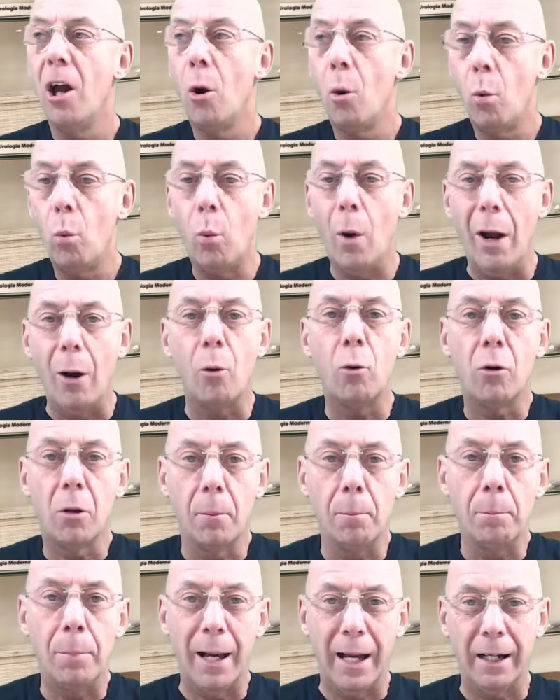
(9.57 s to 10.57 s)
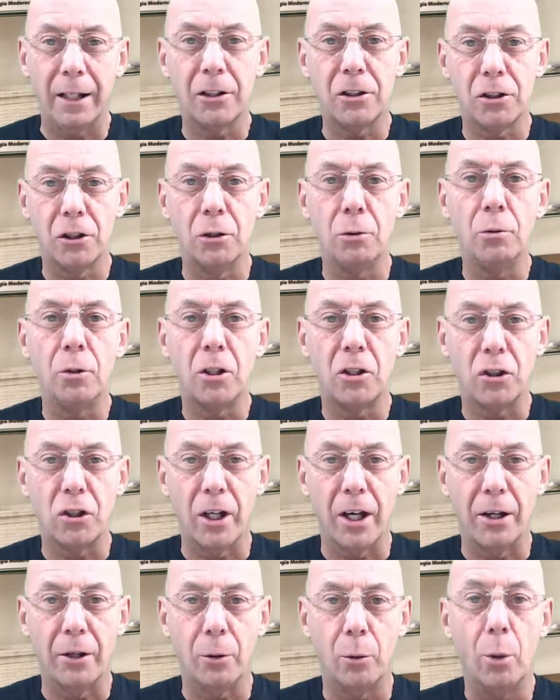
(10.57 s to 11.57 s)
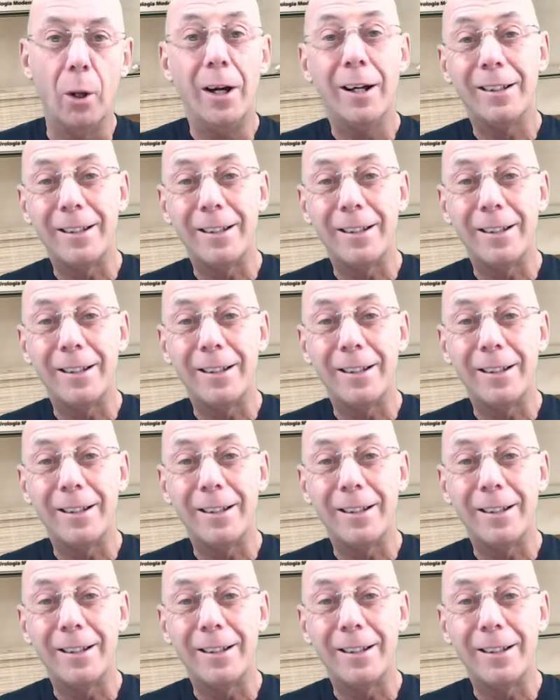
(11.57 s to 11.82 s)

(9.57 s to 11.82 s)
Welcome back to the channel.